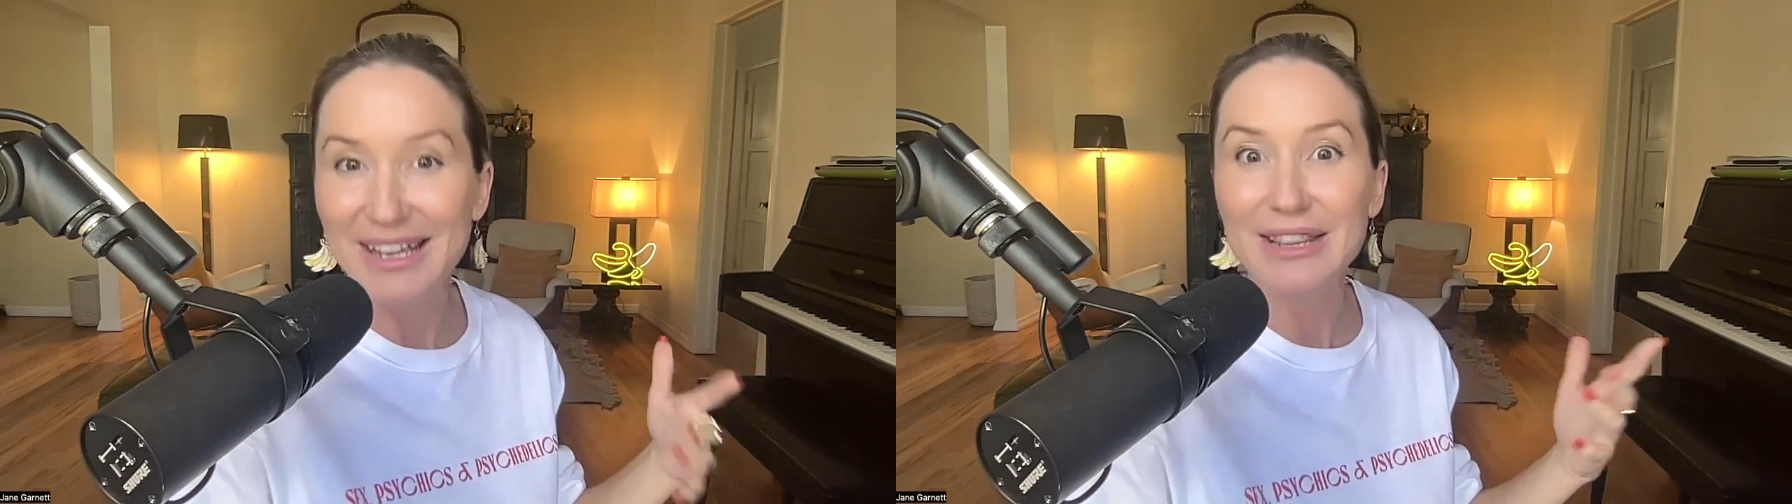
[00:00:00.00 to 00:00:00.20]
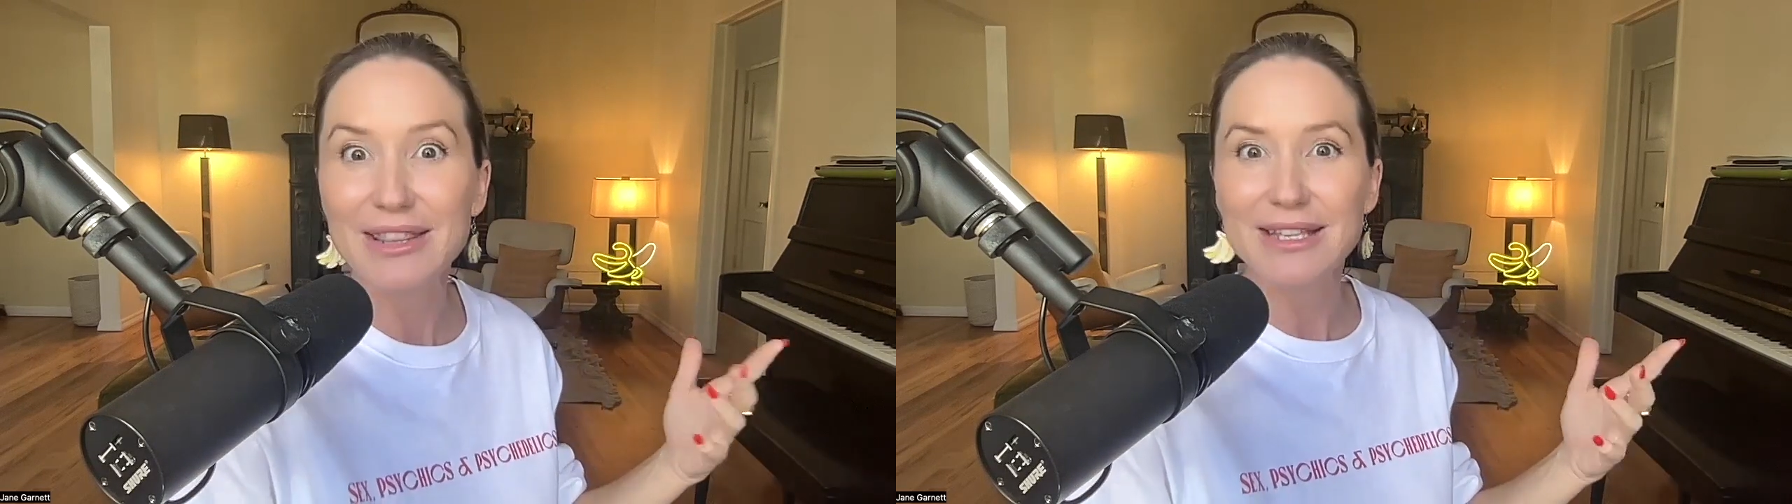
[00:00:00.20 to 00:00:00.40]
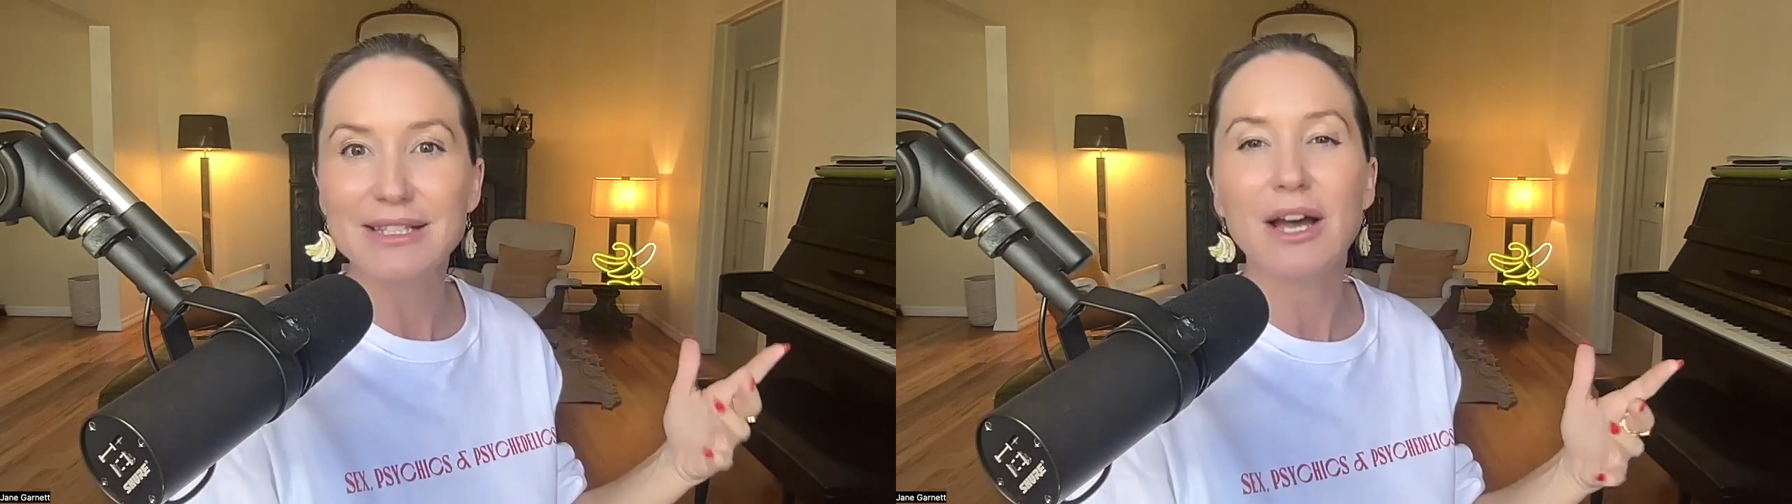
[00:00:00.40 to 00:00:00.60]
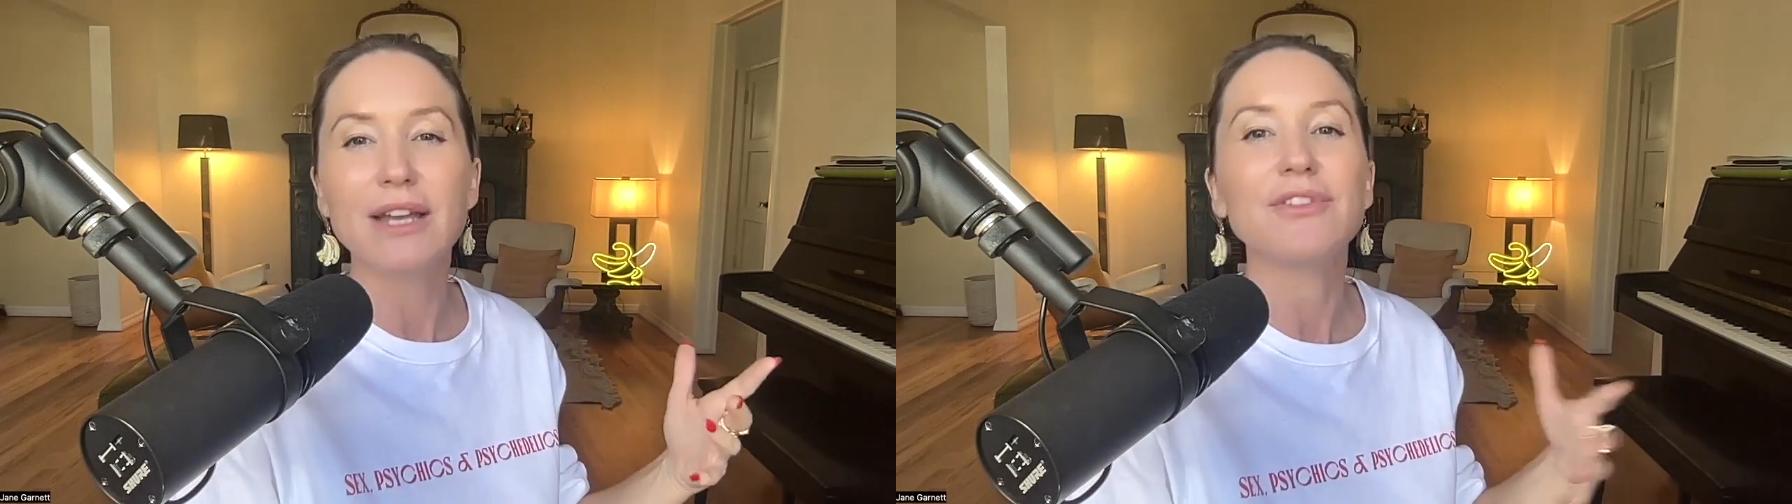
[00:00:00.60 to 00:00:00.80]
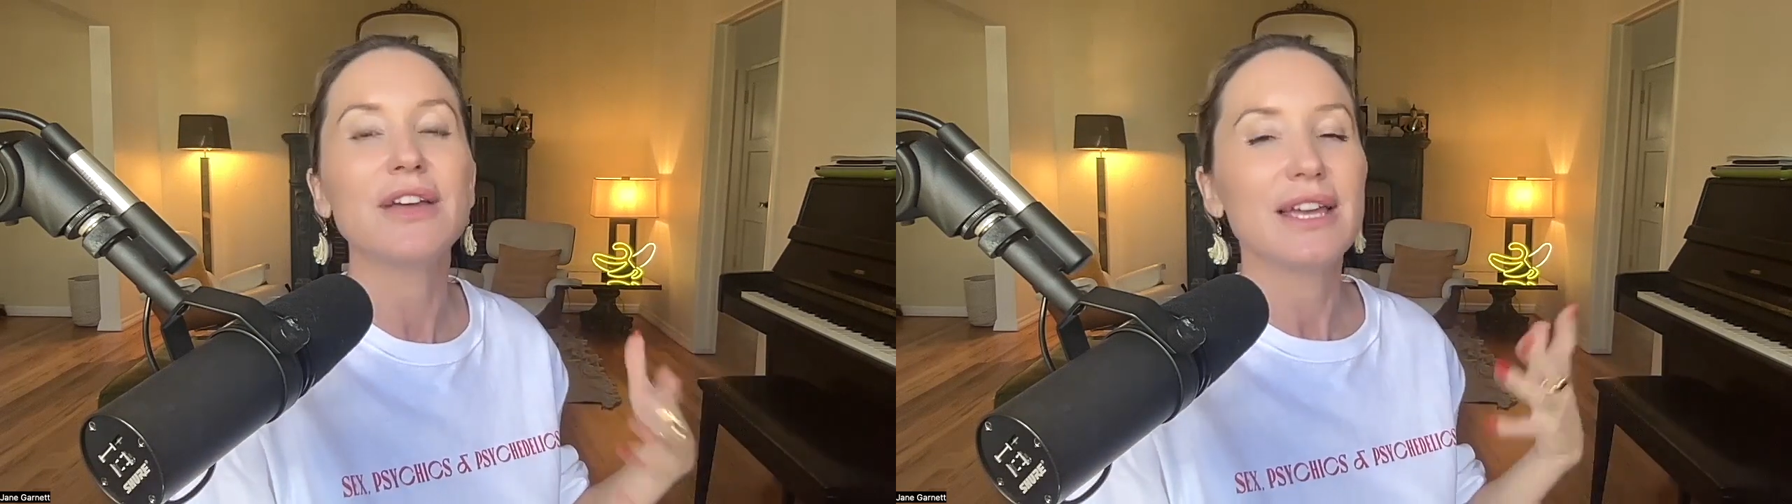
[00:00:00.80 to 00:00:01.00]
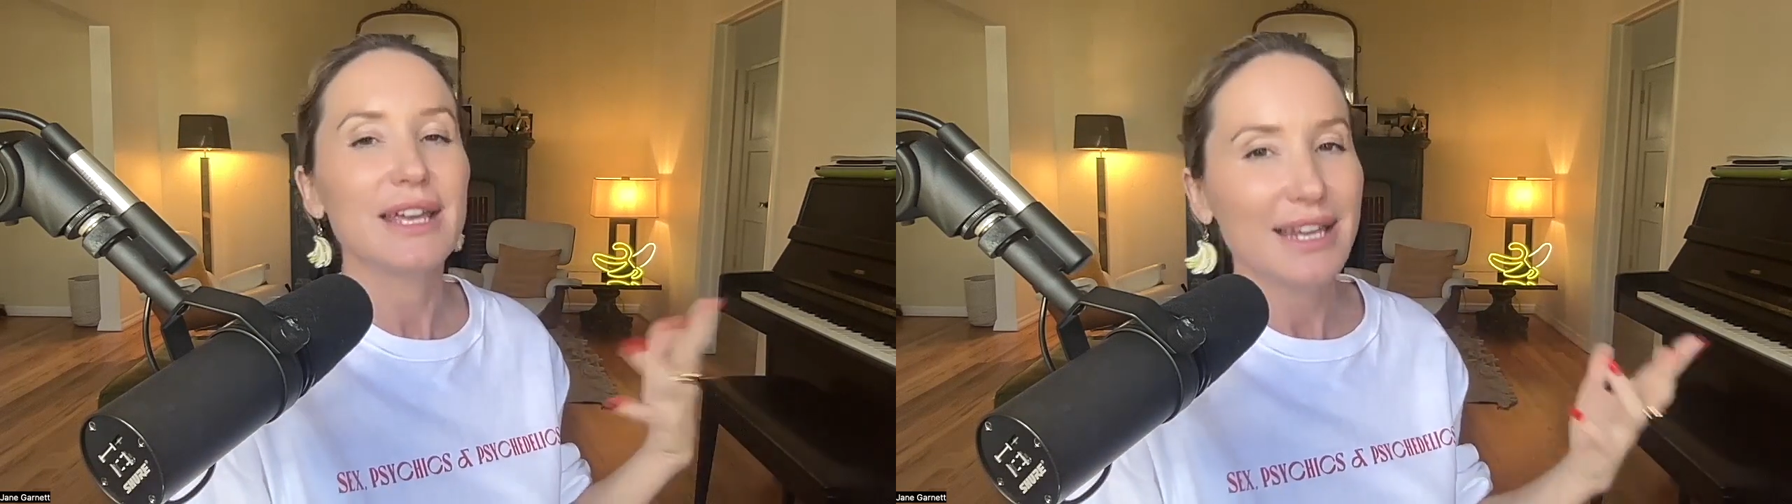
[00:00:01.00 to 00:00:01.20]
in these kind of